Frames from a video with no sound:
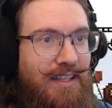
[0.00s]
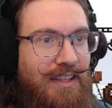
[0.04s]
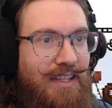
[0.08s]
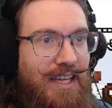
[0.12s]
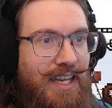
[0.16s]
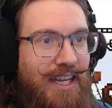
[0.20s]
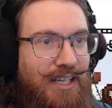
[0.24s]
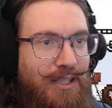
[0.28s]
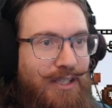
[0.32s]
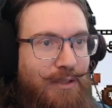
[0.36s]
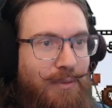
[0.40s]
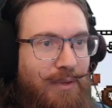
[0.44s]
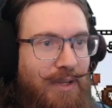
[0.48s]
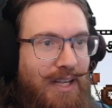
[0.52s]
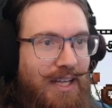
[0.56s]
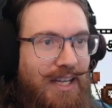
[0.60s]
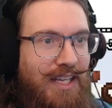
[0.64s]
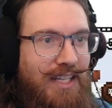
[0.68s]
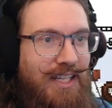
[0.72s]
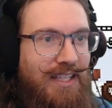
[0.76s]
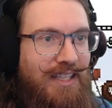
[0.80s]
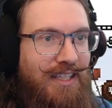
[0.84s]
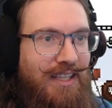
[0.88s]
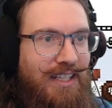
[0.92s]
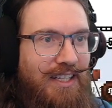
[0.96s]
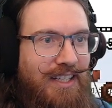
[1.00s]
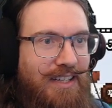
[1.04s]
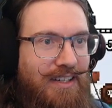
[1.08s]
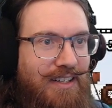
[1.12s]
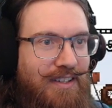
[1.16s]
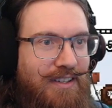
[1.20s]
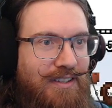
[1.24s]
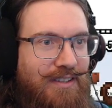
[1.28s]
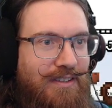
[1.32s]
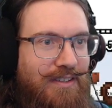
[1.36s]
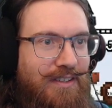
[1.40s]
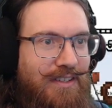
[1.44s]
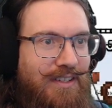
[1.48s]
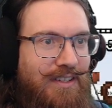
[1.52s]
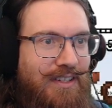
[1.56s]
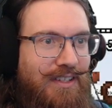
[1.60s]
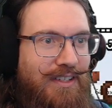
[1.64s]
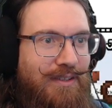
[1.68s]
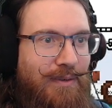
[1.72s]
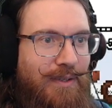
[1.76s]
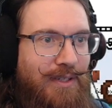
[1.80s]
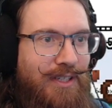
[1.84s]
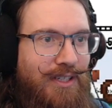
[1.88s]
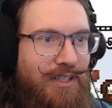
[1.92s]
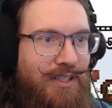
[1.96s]
the actual height that the character is
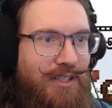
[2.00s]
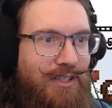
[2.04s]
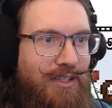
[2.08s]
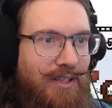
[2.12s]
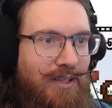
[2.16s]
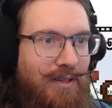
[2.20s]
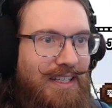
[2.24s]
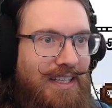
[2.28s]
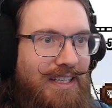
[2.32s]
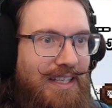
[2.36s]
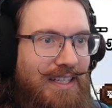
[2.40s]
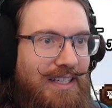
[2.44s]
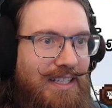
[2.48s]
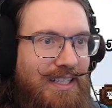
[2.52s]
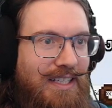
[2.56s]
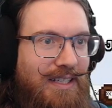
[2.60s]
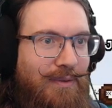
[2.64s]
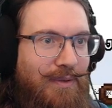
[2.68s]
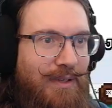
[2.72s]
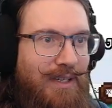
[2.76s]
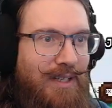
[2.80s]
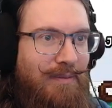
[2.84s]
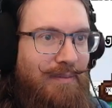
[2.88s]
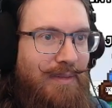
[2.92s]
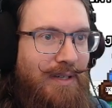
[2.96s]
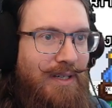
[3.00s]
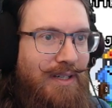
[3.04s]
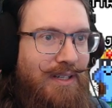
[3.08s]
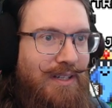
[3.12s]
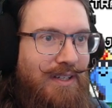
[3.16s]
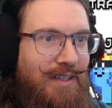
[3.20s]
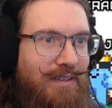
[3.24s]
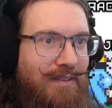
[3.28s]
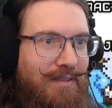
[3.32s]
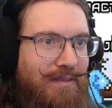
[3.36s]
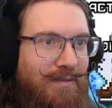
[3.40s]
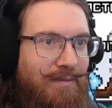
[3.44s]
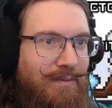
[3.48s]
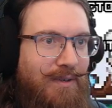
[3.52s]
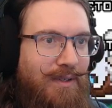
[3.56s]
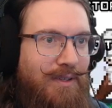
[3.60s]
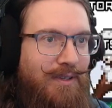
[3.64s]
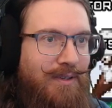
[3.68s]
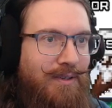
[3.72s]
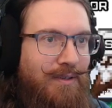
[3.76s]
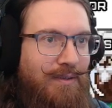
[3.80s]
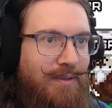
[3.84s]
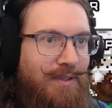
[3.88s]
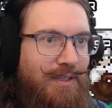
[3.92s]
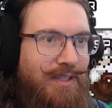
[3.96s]
going to jump is going to be be
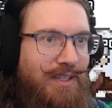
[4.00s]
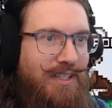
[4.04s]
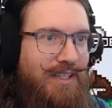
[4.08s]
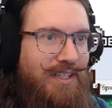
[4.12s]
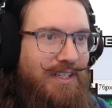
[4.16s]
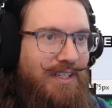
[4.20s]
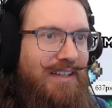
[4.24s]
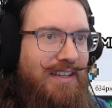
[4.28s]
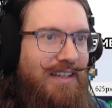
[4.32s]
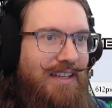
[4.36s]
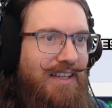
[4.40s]
reduced.